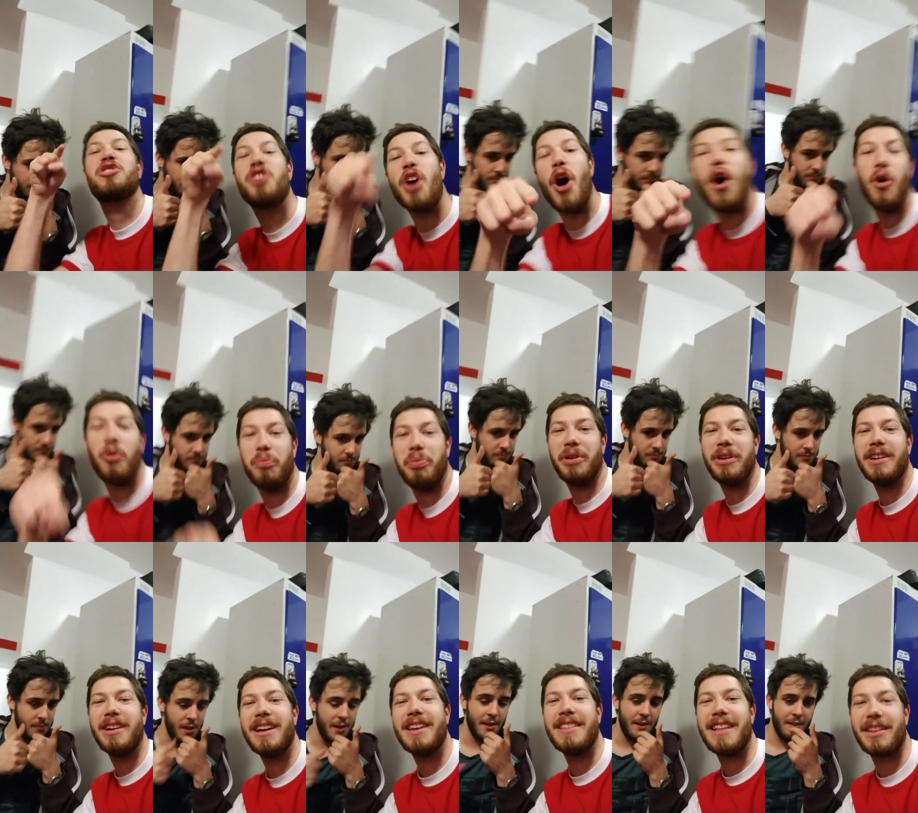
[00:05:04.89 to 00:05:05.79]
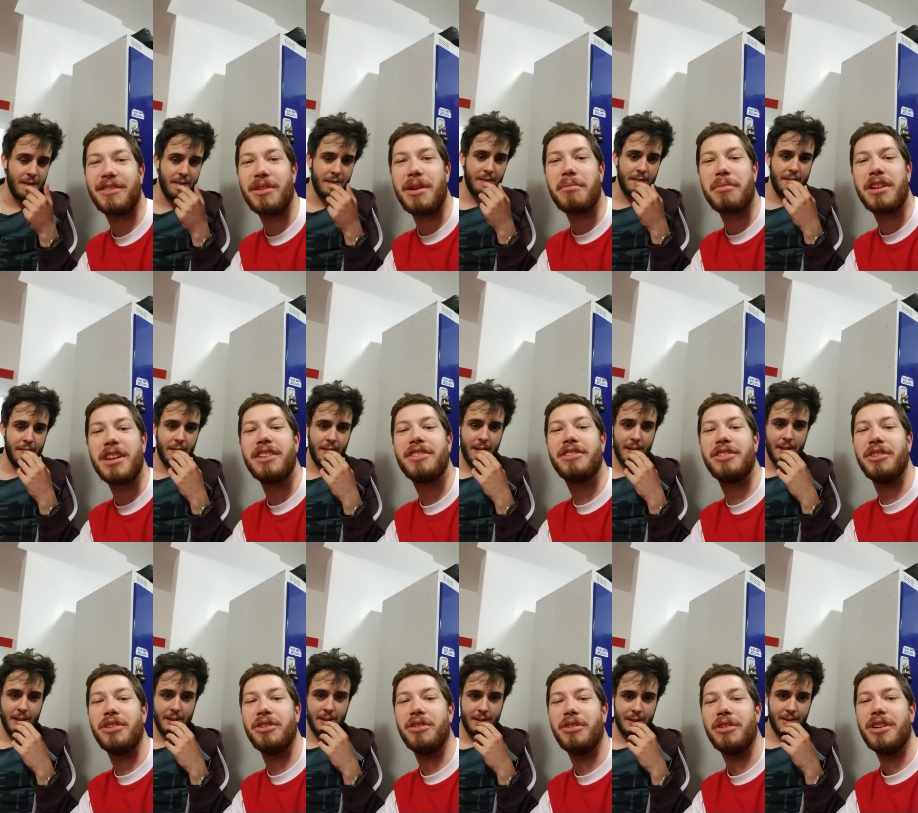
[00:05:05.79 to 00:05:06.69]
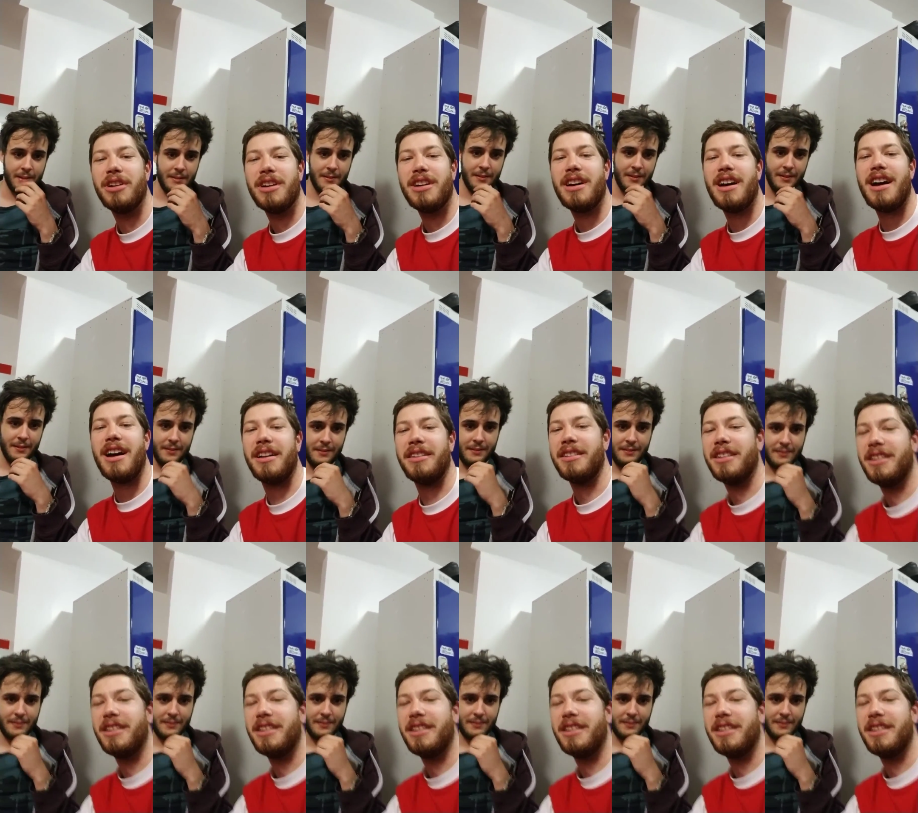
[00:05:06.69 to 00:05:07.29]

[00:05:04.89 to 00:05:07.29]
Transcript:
Speaker 1: dope and that's what I'm gonna do. All right,